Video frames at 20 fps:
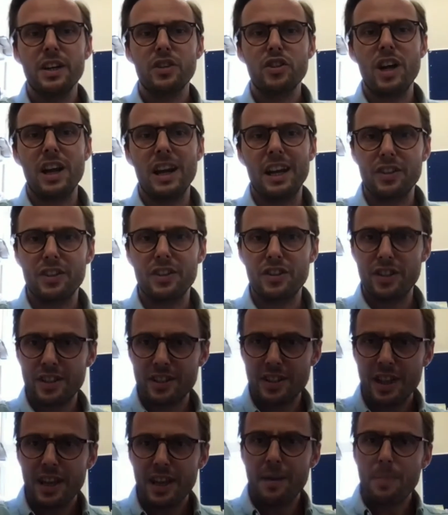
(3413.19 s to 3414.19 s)

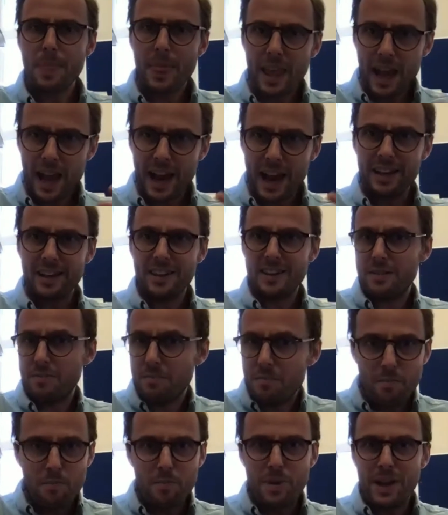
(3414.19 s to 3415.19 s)
challenges, and
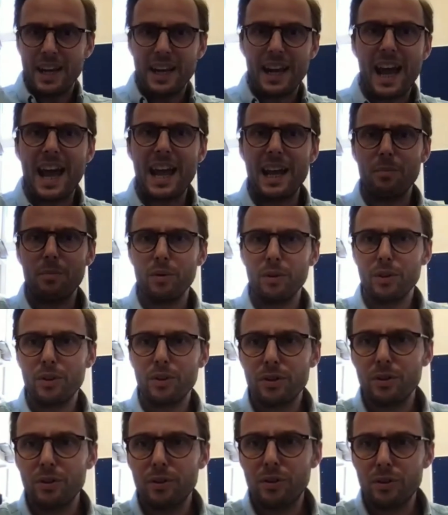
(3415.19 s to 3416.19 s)
being able
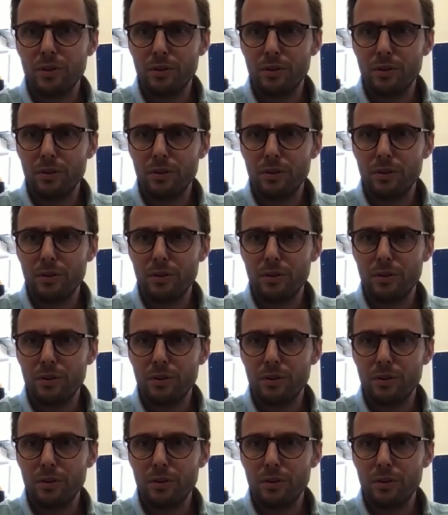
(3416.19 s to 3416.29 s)
to